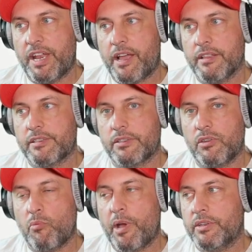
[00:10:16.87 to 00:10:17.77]

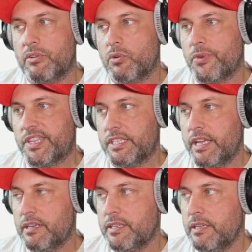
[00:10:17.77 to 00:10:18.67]
analysis you might do with this
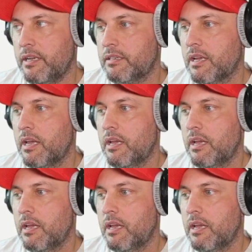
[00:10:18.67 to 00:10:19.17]
dataset.